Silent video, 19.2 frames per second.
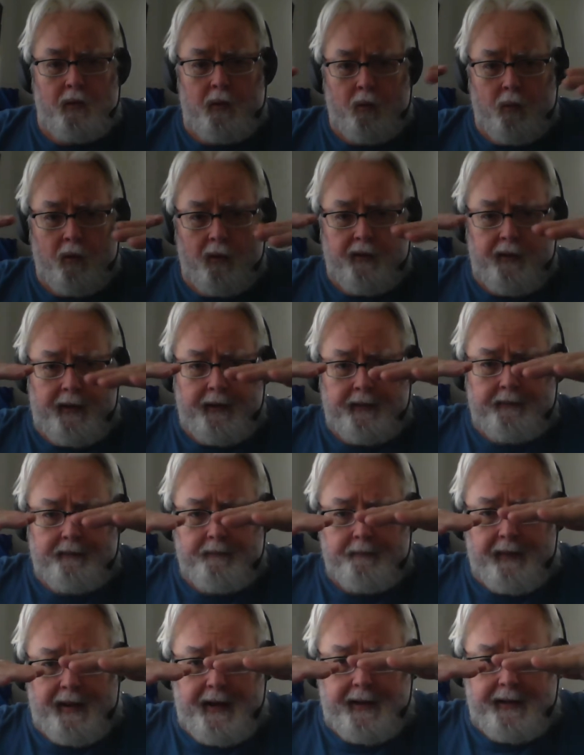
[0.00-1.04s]
where that
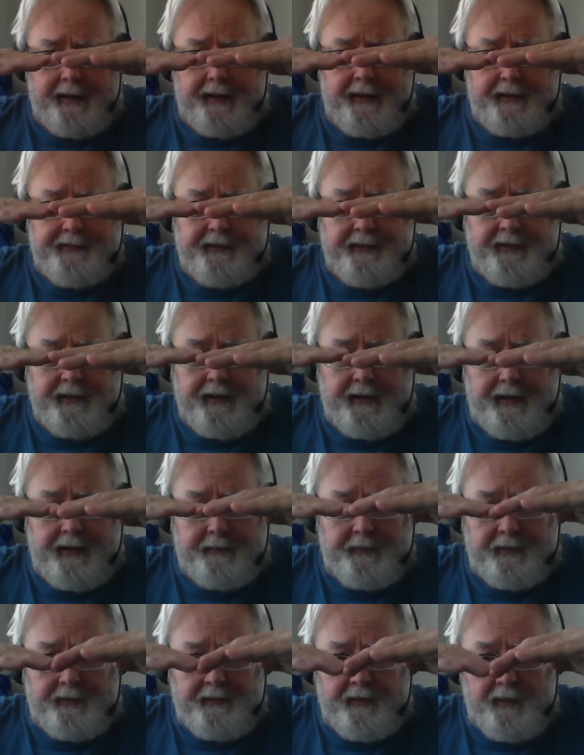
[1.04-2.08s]
bad accident
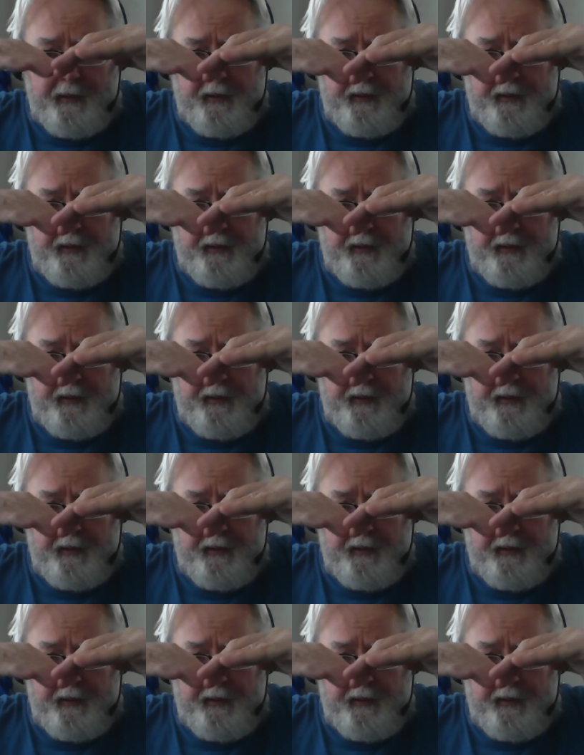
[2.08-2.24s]
happened,